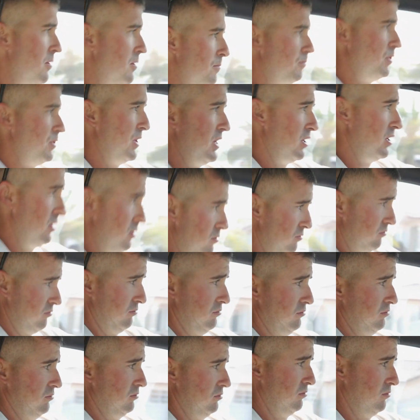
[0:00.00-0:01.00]
But
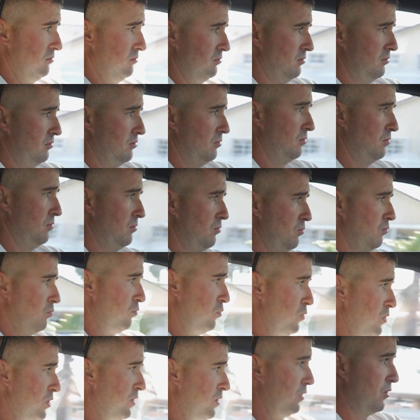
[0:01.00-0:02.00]

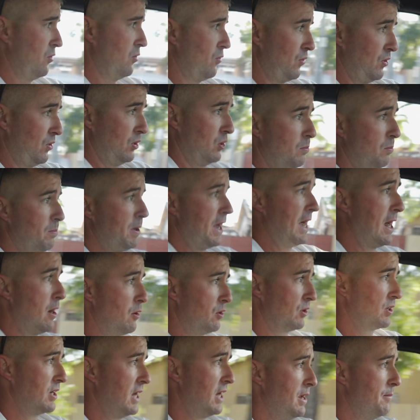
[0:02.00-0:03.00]
where the real
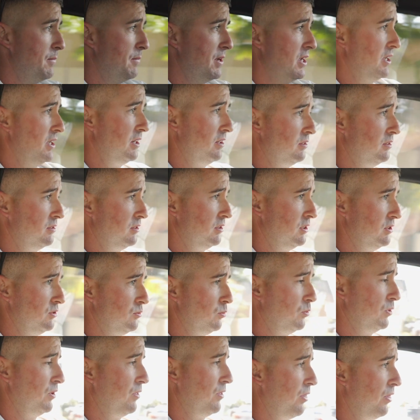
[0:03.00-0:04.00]
power came in is
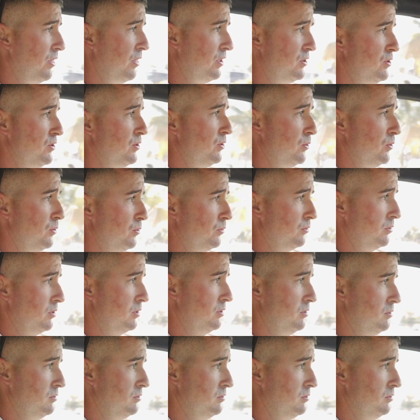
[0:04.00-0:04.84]
with the tune.